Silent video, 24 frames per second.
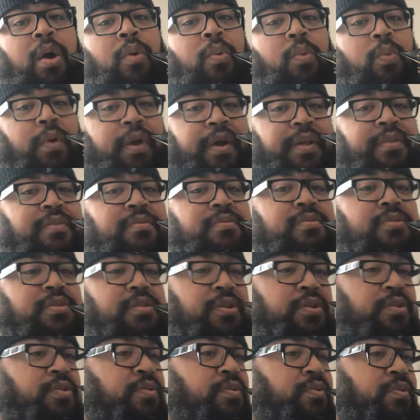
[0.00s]
1,
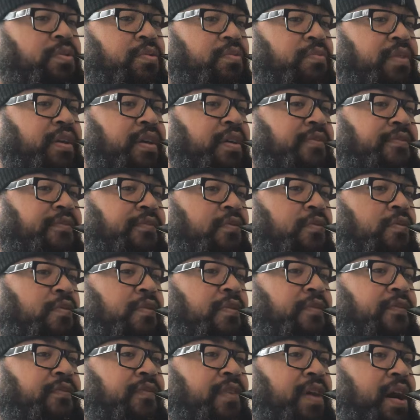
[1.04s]
2, 3, 4,
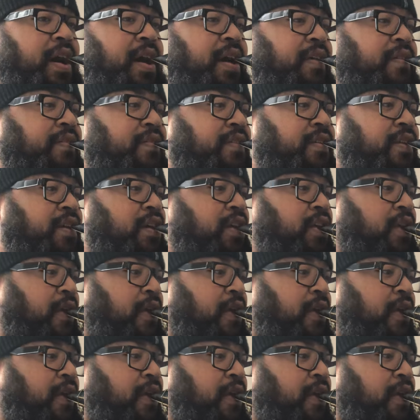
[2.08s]
5, 6.